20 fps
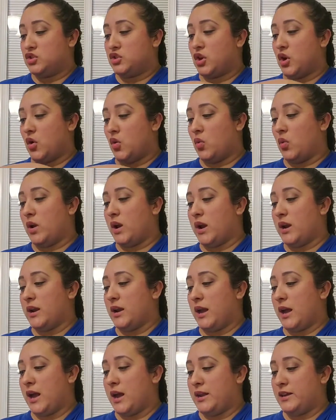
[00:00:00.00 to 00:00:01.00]
So we're
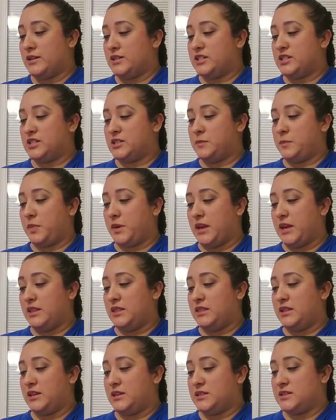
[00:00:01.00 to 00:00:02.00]
going to kind of
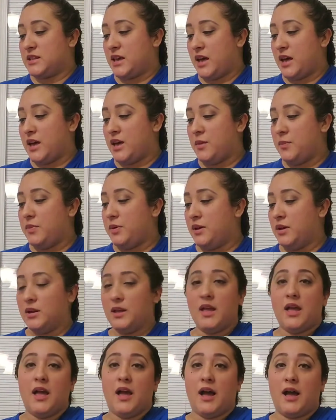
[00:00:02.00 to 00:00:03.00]
speed this up.
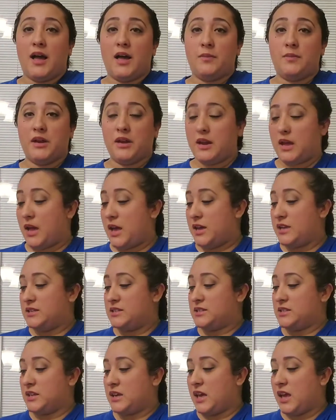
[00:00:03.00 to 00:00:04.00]
I'm going to
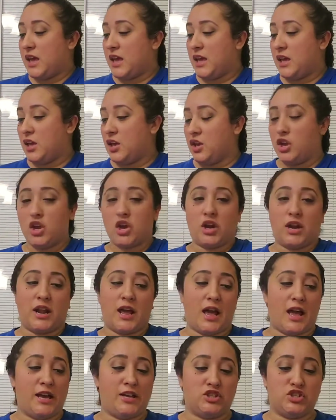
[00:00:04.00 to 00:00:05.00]
ice the cake. You're
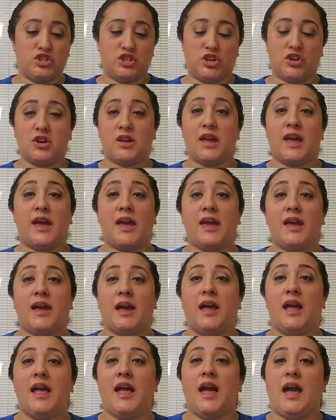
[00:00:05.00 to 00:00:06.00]
going to ice your
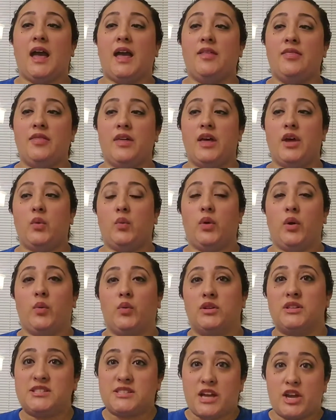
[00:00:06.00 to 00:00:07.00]
cake. And then we
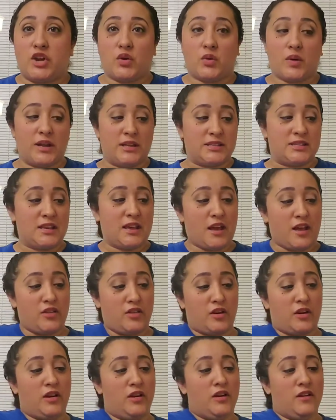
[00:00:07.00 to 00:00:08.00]
will decorate
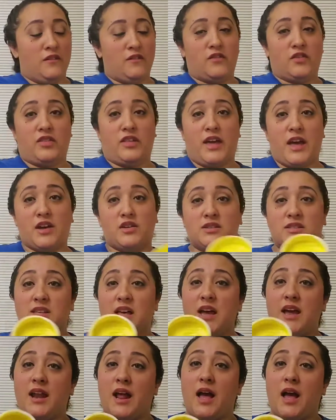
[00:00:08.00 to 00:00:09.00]
together. For the
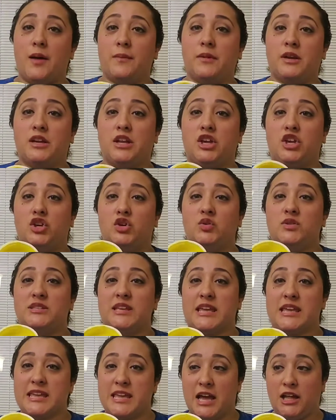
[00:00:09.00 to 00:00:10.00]
outside, I'm going to
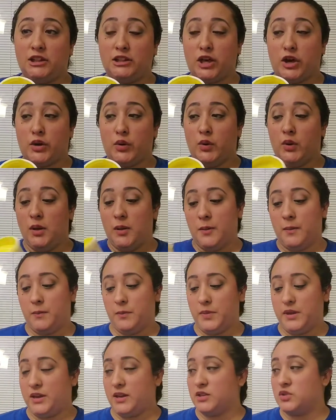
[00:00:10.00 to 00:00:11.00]
use yellow
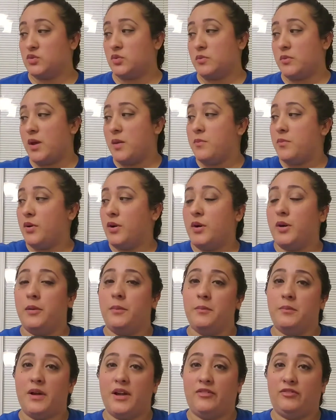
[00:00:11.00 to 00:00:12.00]
because
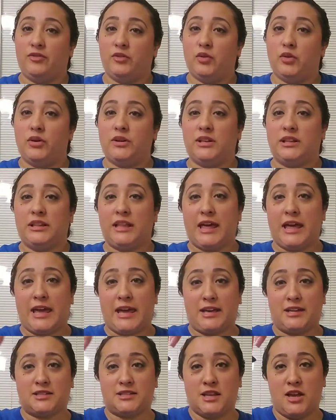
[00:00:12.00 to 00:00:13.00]
remember, my
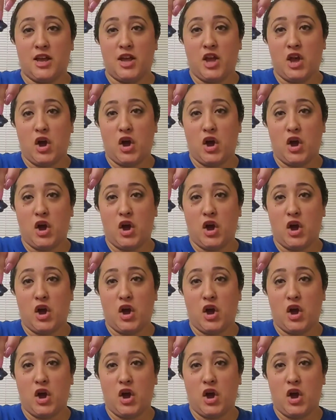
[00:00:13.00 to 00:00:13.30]
fleur-de-lis